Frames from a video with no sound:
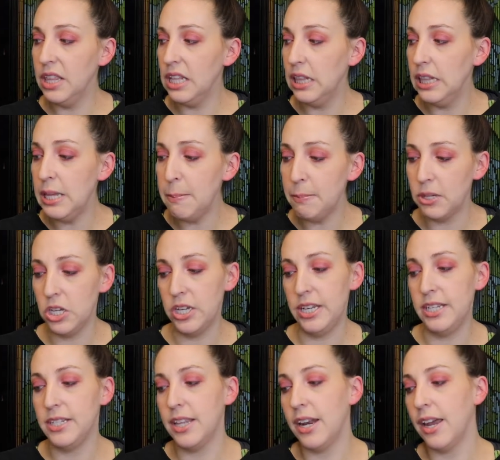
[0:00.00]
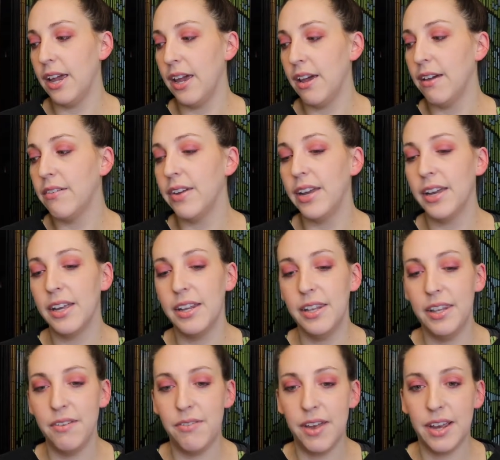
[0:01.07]
the lip goodies that I have
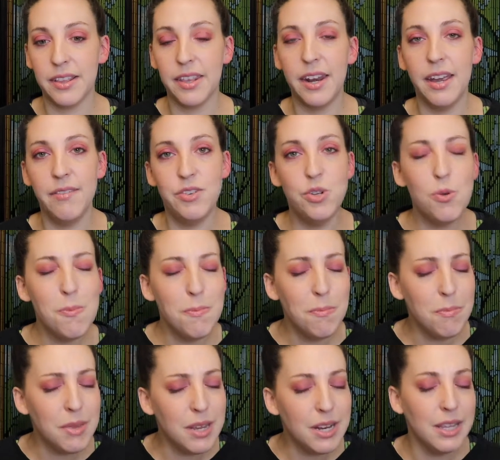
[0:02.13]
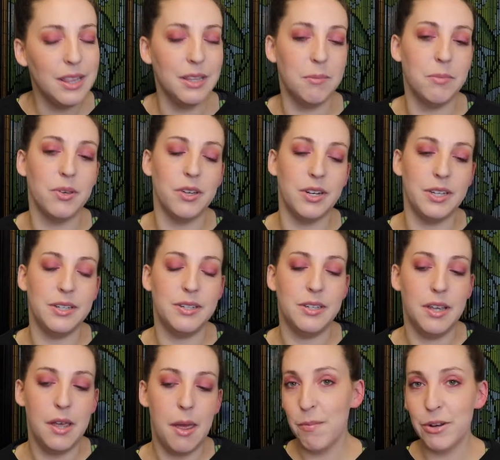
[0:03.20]
and the fact that I have too many lip goodies.